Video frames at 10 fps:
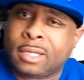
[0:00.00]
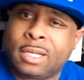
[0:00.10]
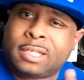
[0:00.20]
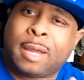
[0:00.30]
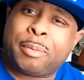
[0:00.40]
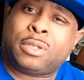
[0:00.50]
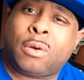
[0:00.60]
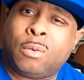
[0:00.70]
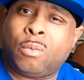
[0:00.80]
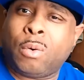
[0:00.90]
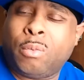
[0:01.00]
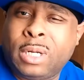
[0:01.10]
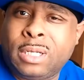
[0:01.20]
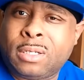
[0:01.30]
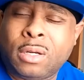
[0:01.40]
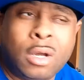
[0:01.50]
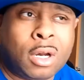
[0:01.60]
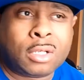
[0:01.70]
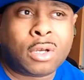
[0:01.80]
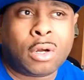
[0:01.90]
This episode, what we're
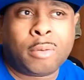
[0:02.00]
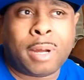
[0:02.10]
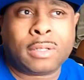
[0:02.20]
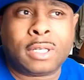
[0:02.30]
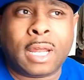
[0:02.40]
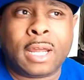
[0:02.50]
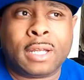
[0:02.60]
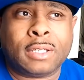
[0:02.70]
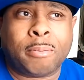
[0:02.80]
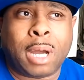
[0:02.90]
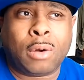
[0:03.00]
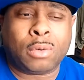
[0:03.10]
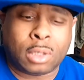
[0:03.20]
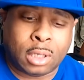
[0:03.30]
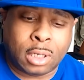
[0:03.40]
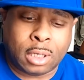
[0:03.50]
going to talk about today is about